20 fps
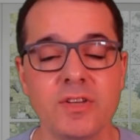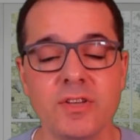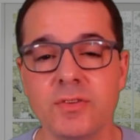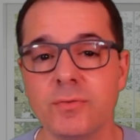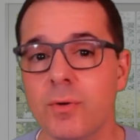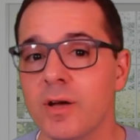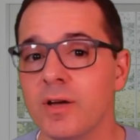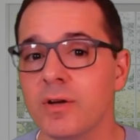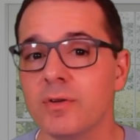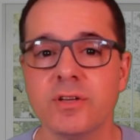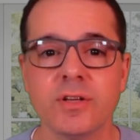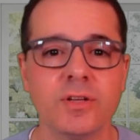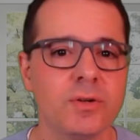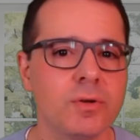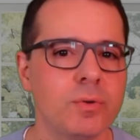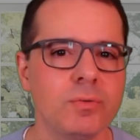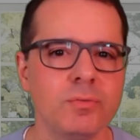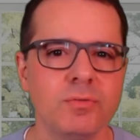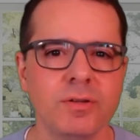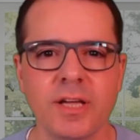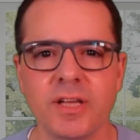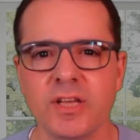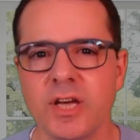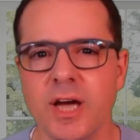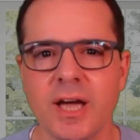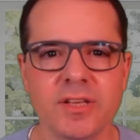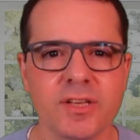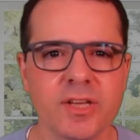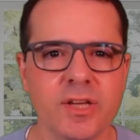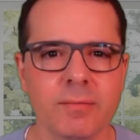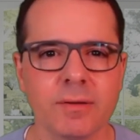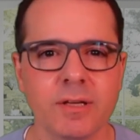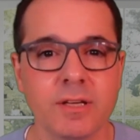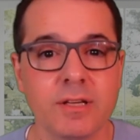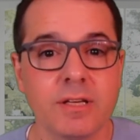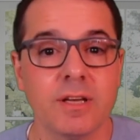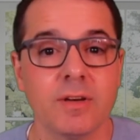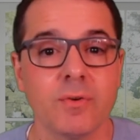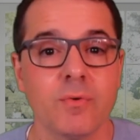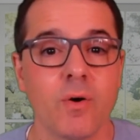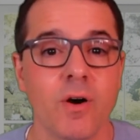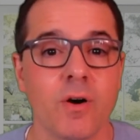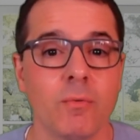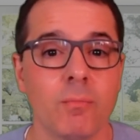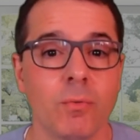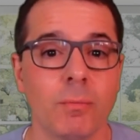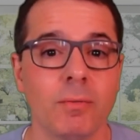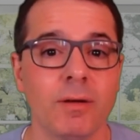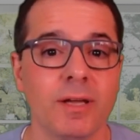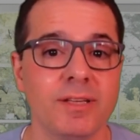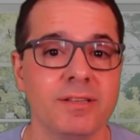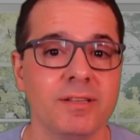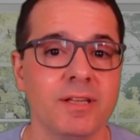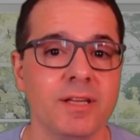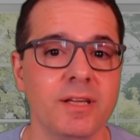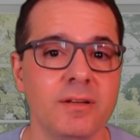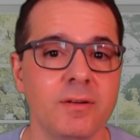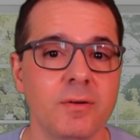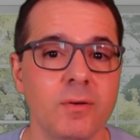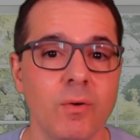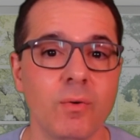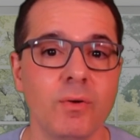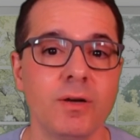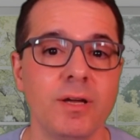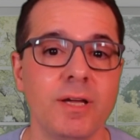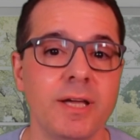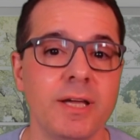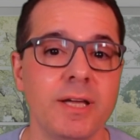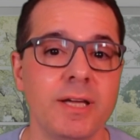just by using tools like ChatGPT, Grok, Perplexity, and Claude.